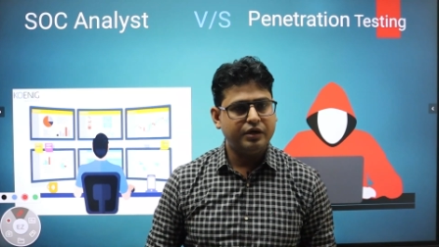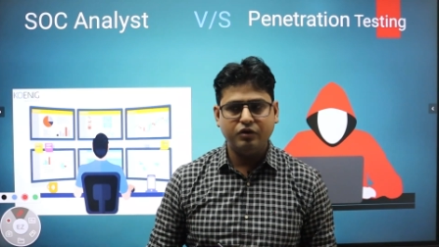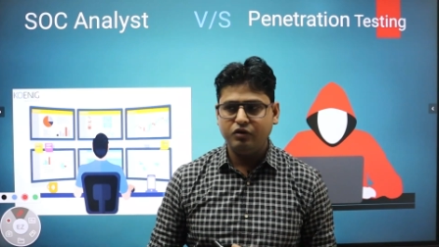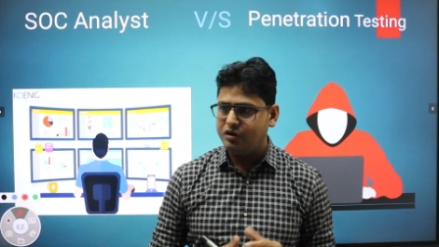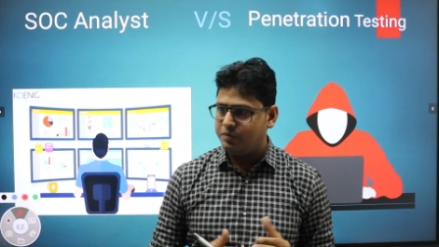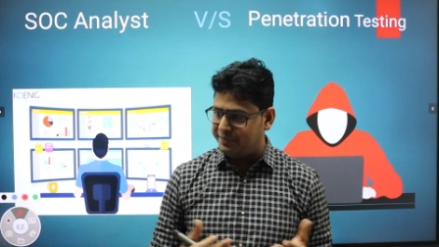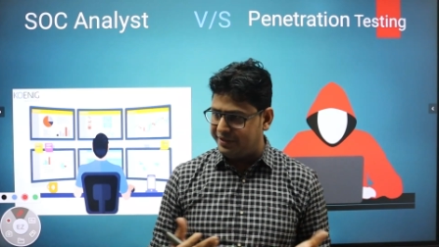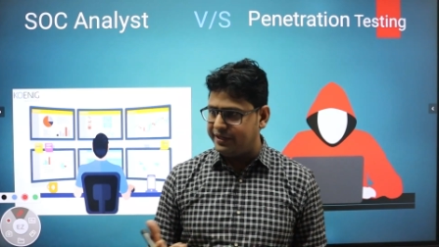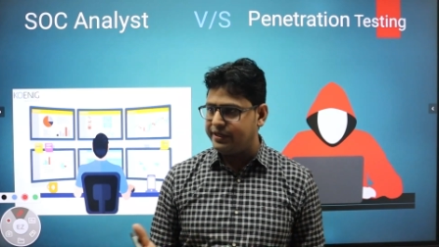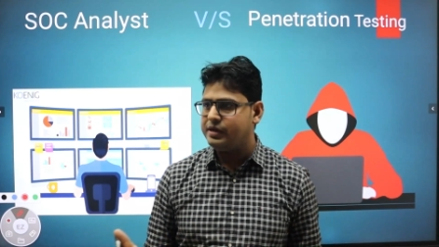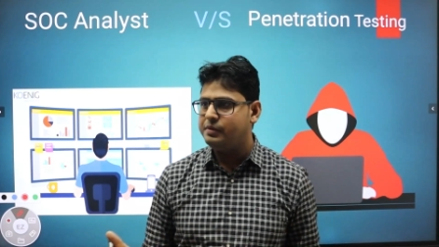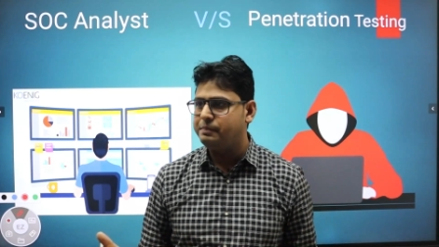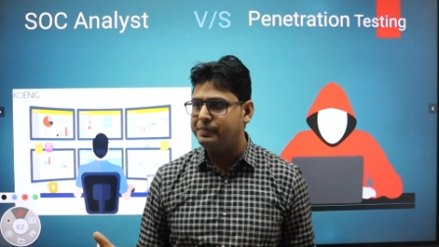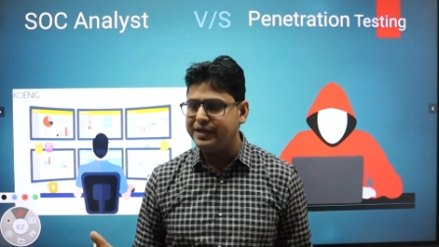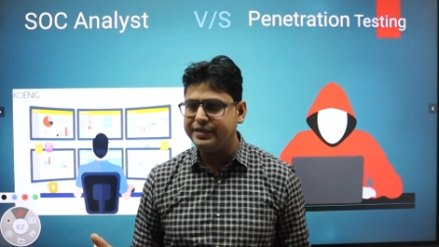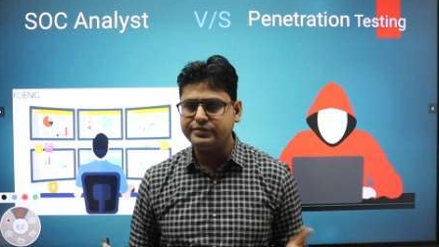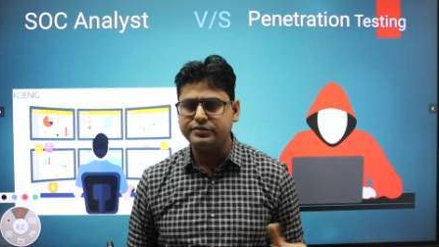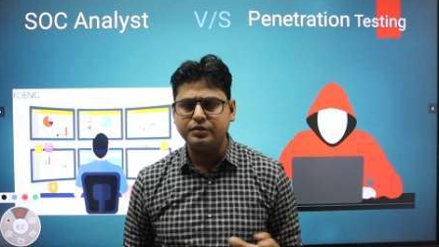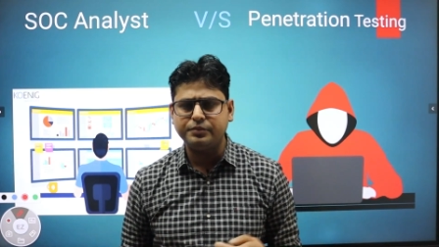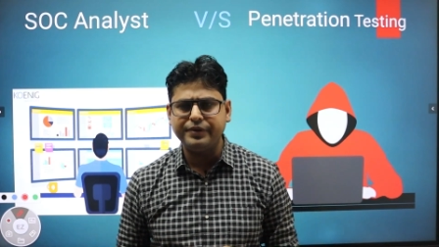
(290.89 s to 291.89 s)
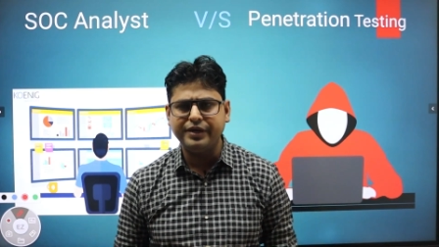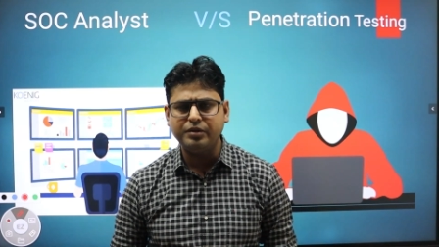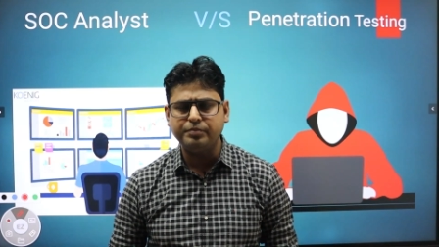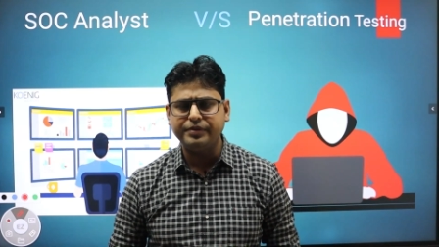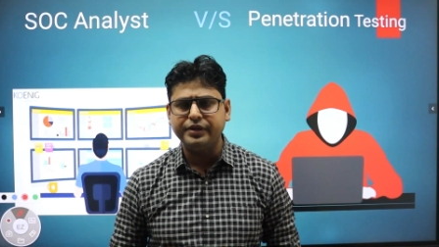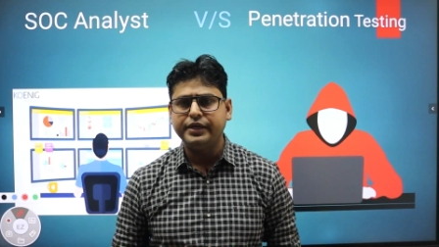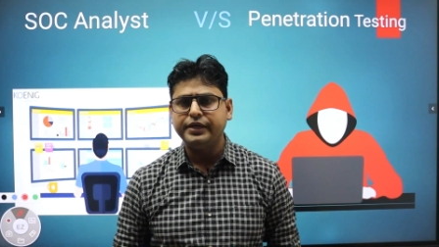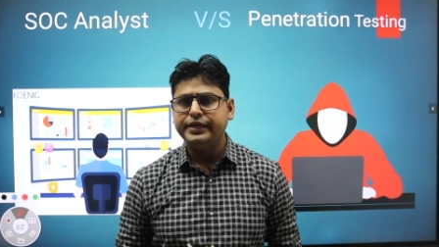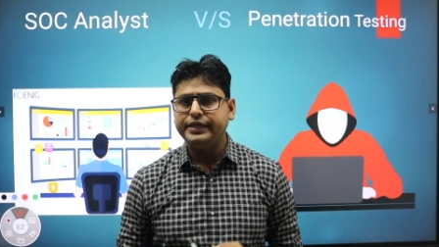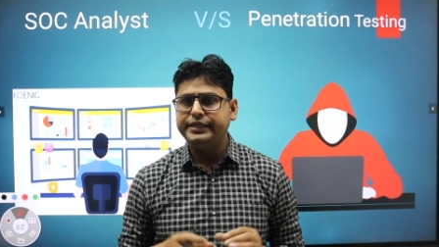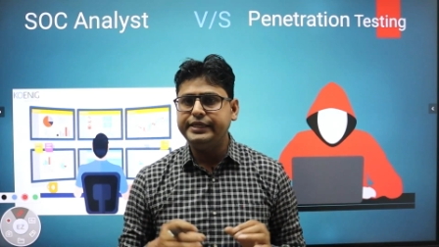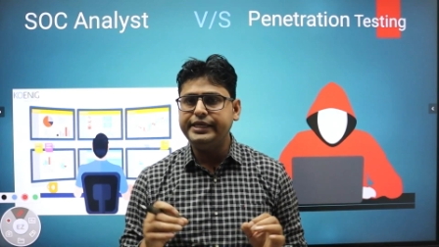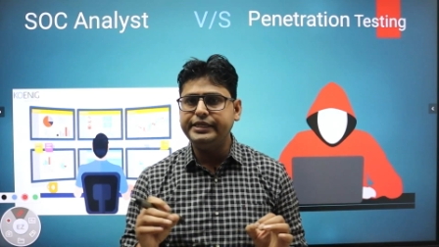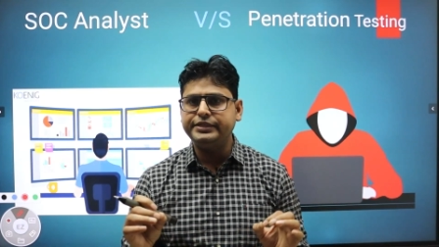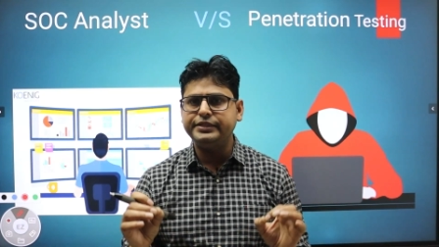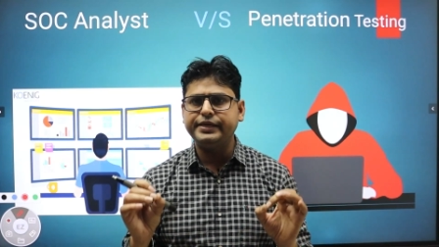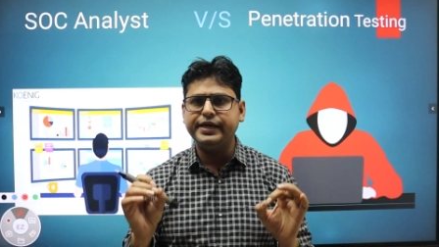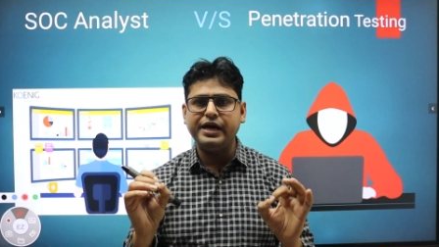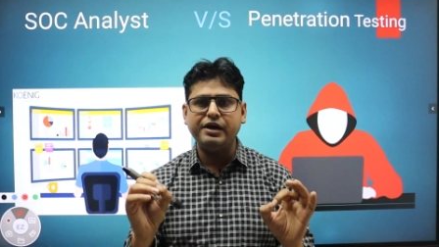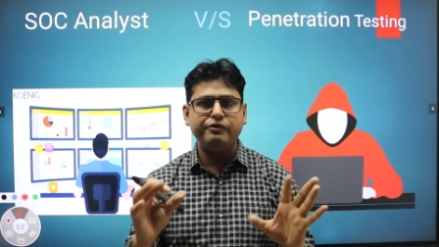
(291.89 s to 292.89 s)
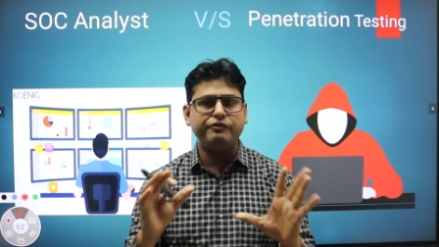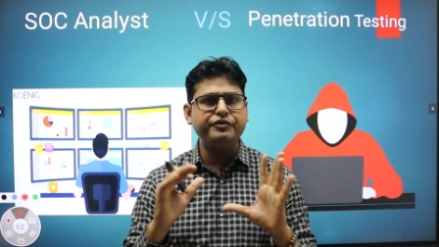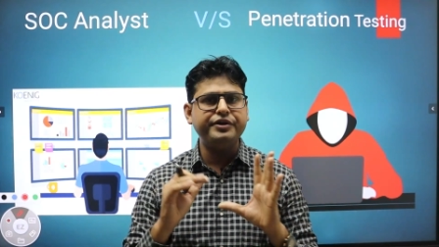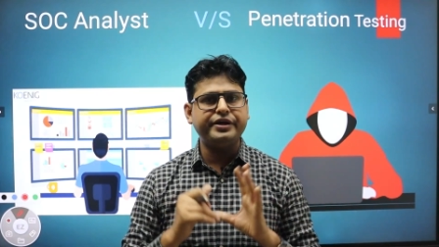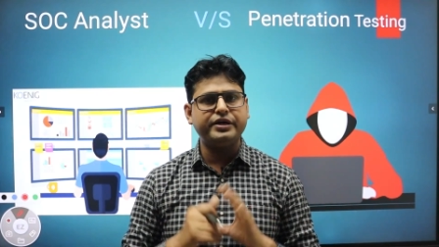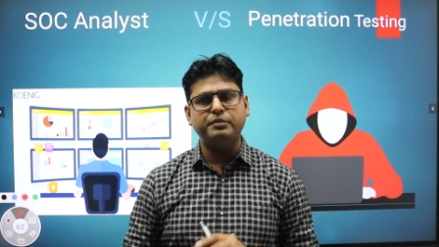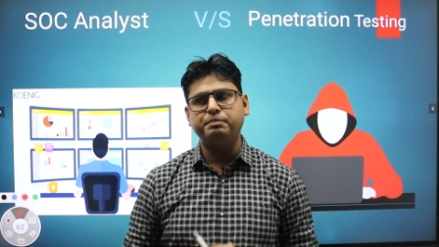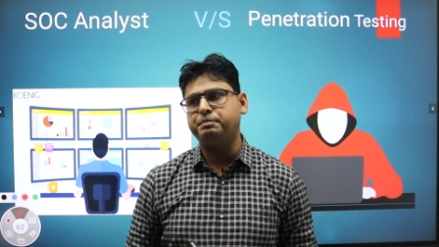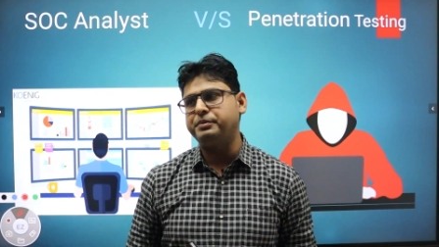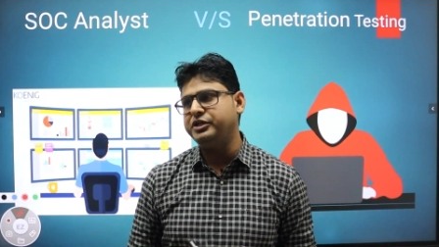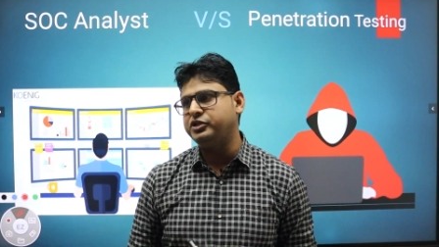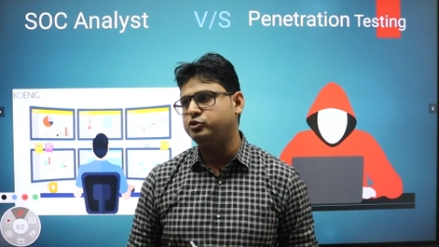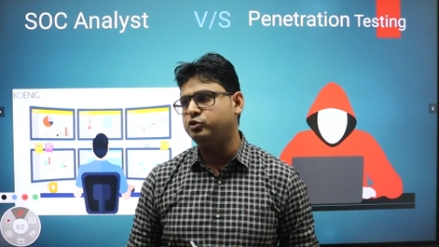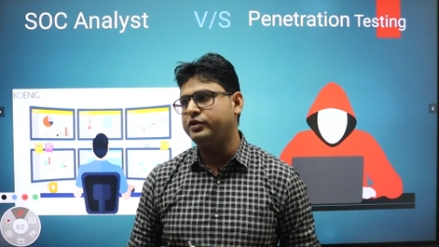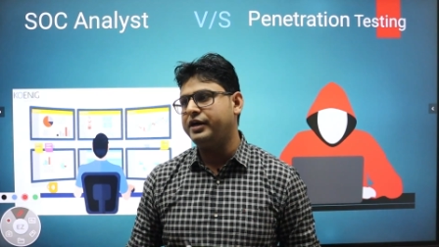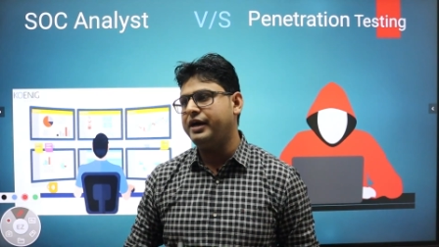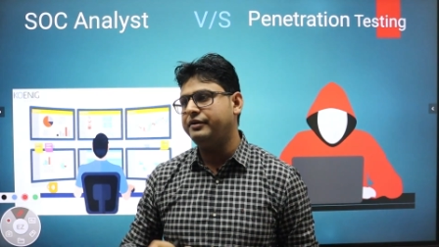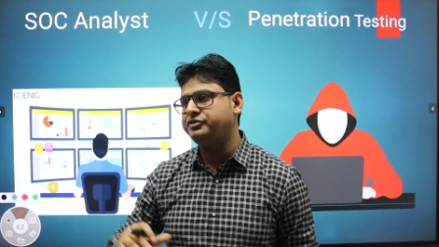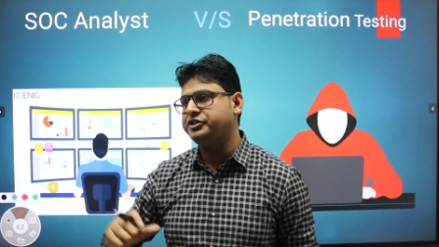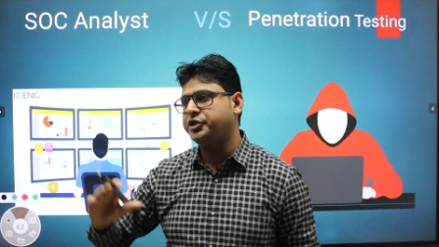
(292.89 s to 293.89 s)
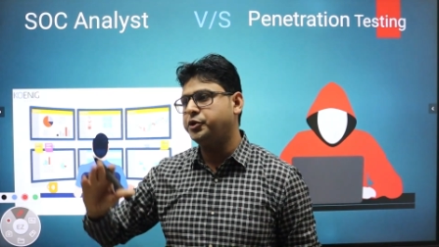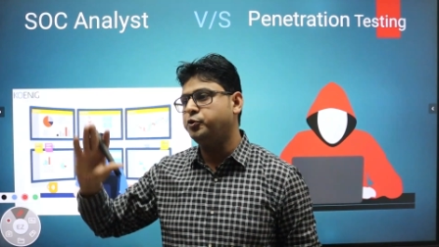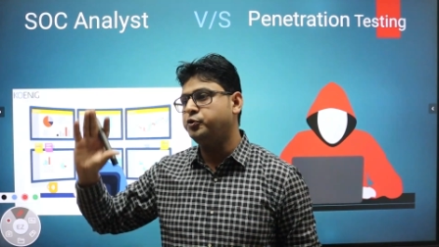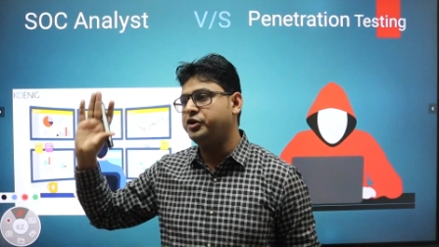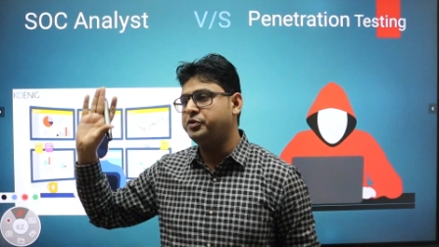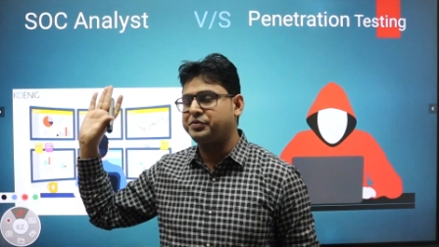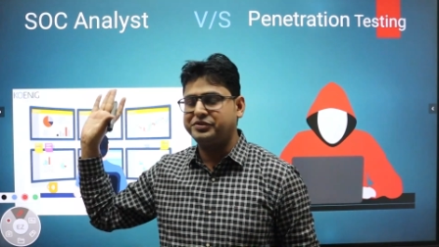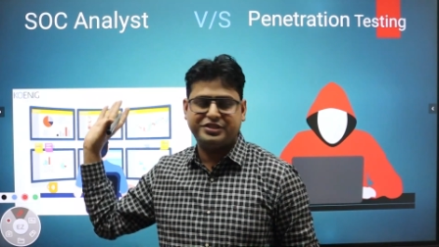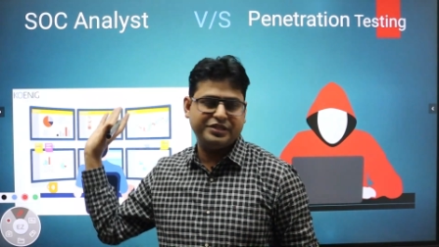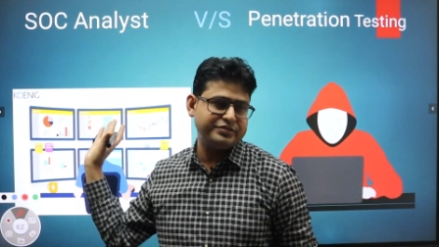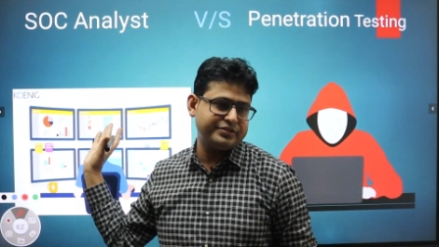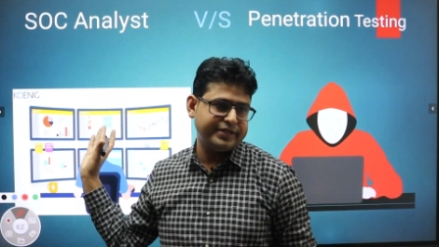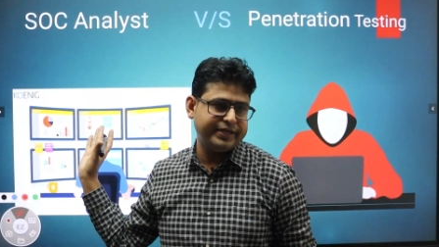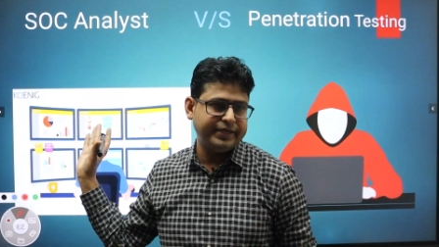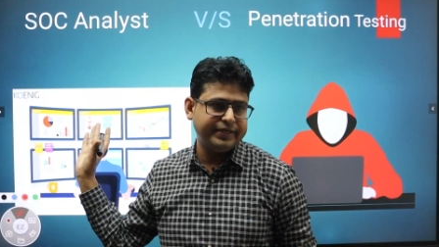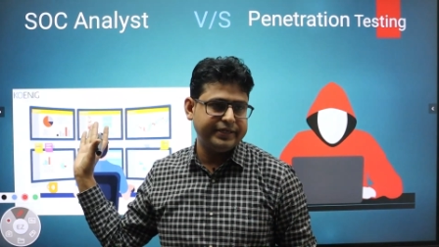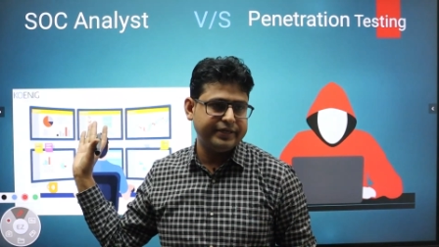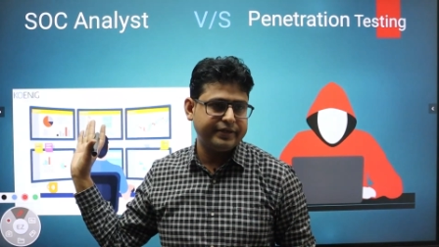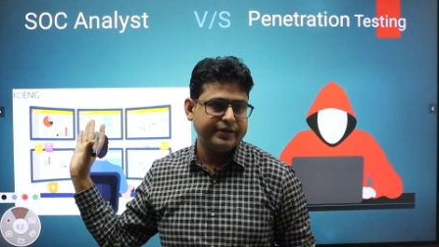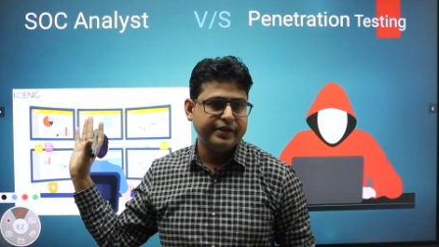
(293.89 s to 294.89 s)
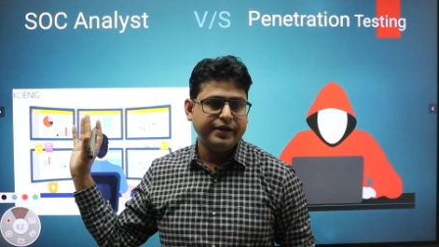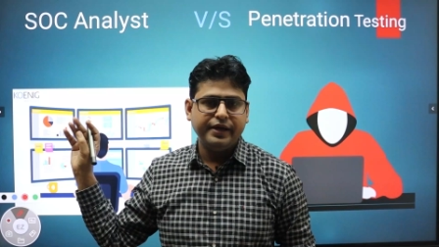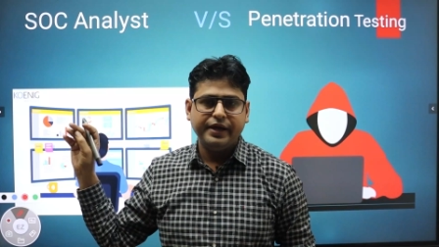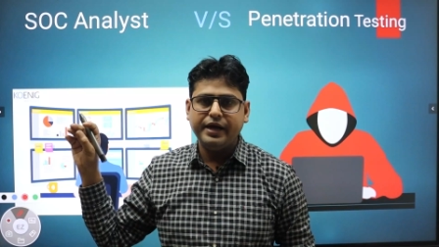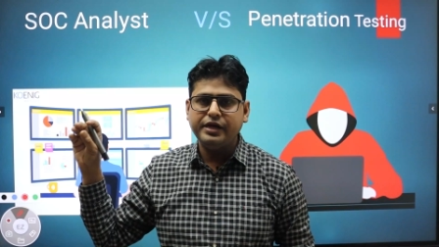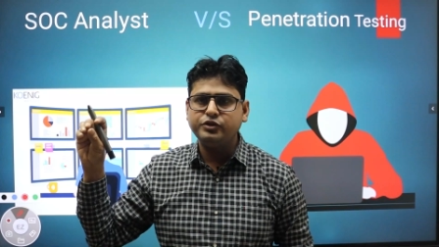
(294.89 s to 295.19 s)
government compliance requirement, each and every company should have security operations center